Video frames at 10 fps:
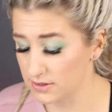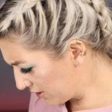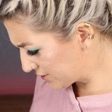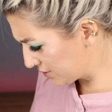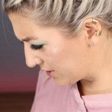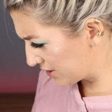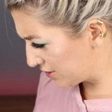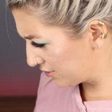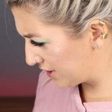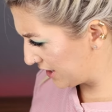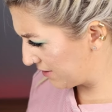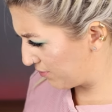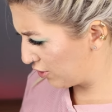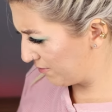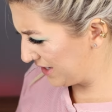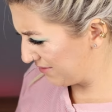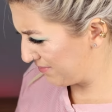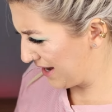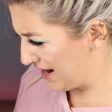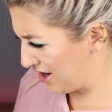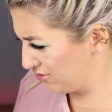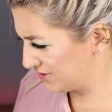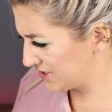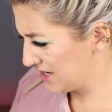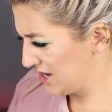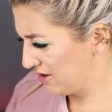They also included Permanent Pout,